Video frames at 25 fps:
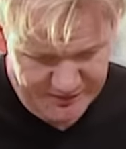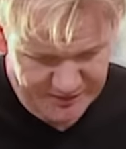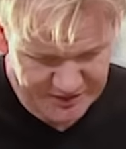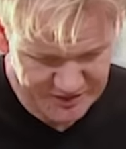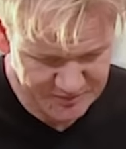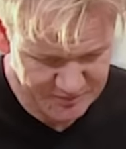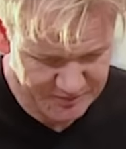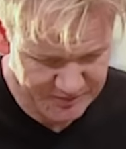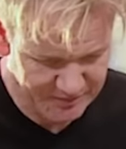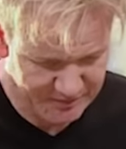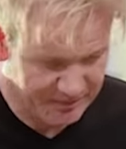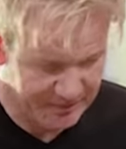
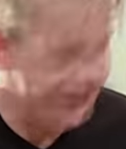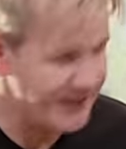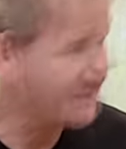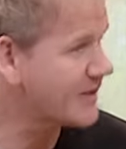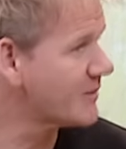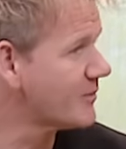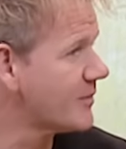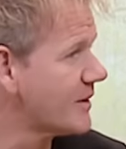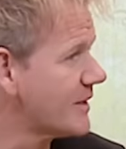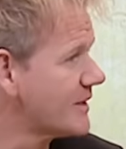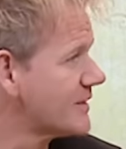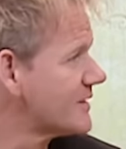crispy
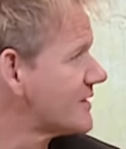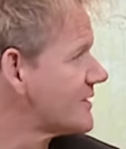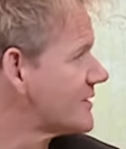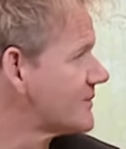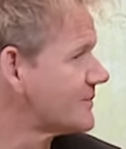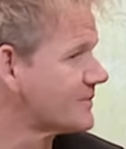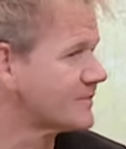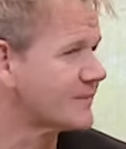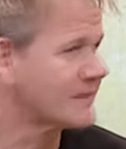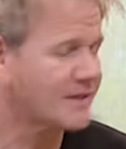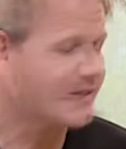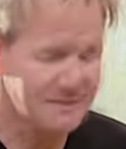bacon bits,
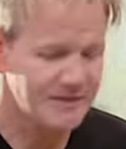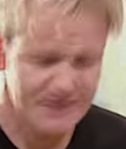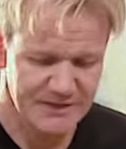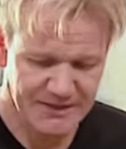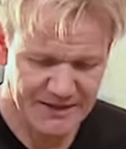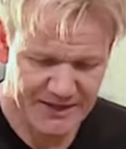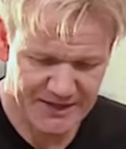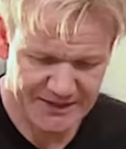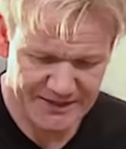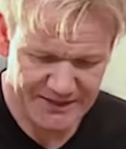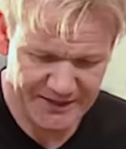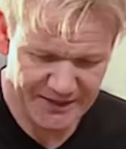
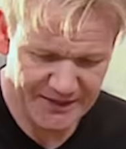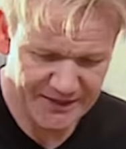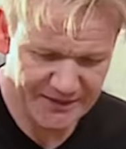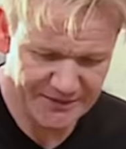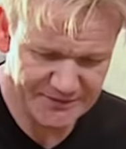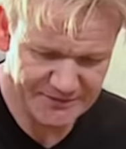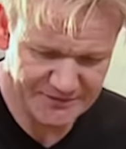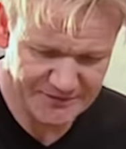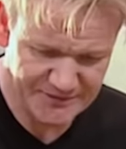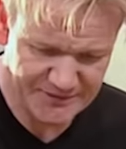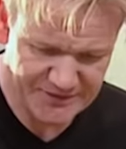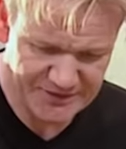and
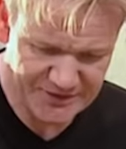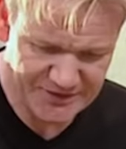a